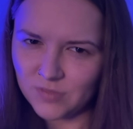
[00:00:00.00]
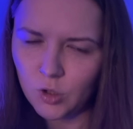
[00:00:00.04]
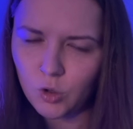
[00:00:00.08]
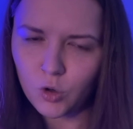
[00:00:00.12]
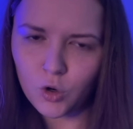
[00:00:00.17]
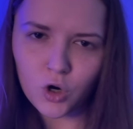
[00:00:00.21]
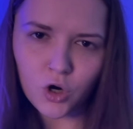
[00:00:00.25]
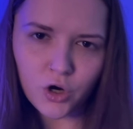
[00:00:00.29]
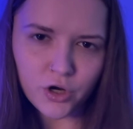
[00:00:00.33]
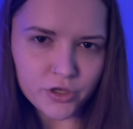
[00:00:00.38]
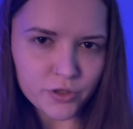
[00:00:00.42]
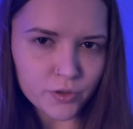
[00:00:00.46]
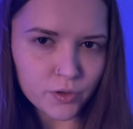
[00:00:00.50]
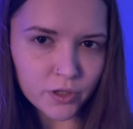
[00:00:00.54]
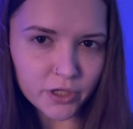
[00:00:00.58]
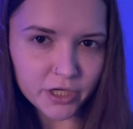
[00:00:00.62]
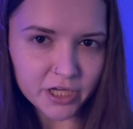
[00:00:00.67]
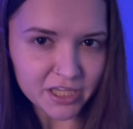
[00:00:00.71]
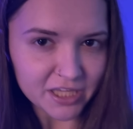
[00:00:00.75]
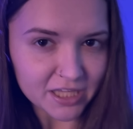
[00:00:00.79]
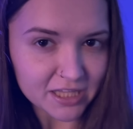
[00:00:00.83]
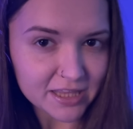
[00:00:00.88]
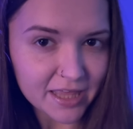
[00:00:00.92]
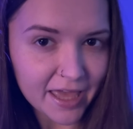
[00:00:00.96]
Or are you
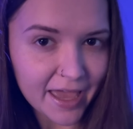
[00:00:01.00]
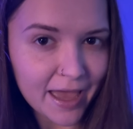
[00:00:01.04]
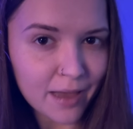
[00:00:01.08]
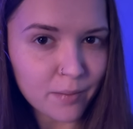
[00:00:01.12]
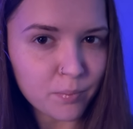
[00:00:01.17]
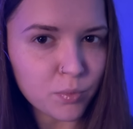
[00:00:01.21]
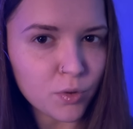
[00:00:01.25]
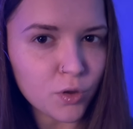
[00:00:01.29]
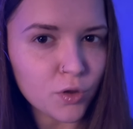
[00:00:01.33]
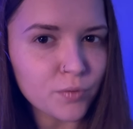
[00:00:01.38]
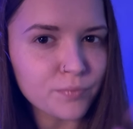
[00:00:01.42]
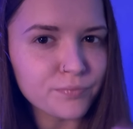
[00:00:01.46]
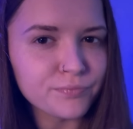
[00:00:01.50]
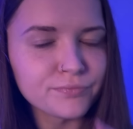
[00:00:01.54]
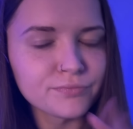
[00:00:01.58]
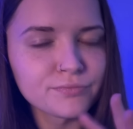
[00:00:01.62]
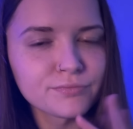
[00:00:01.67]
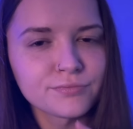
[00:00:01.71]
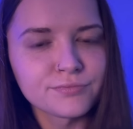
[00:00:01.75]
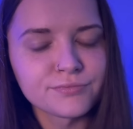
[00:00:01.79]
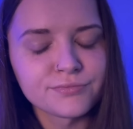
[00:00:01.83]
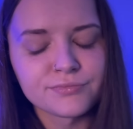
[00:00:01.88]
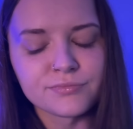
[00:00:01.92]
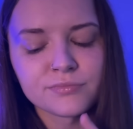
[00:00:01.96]
looking at the apple?
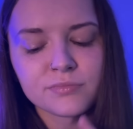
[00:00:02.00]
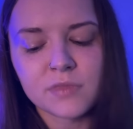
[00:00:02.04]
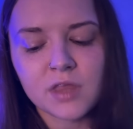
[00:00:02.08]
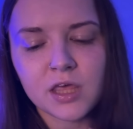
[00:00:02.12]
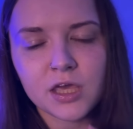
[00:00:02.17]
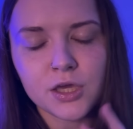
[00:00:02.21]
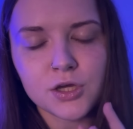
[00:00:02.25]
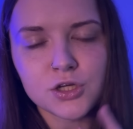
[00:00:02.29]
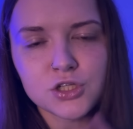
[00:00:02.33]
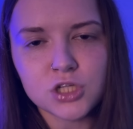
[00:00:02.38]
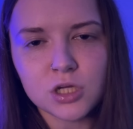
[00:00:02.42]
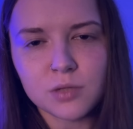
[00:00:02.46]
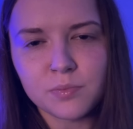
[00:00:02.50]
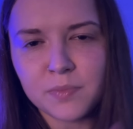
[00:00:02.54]
Like you should